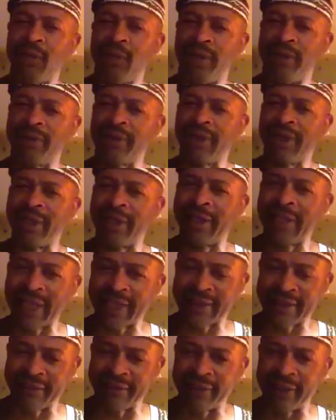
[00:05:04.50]
with
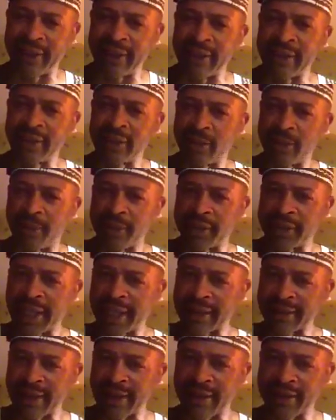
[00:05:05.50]
collectively to
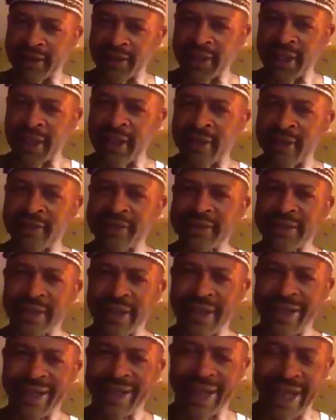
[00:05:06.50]
protect ourselves
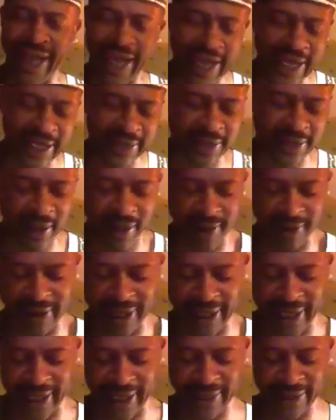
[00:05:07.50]
and our
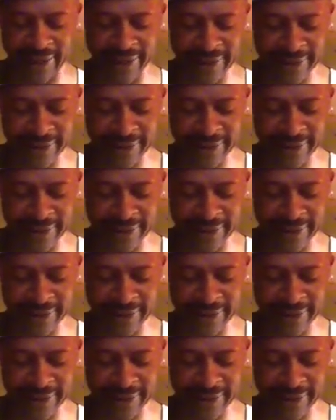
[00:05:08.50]
land.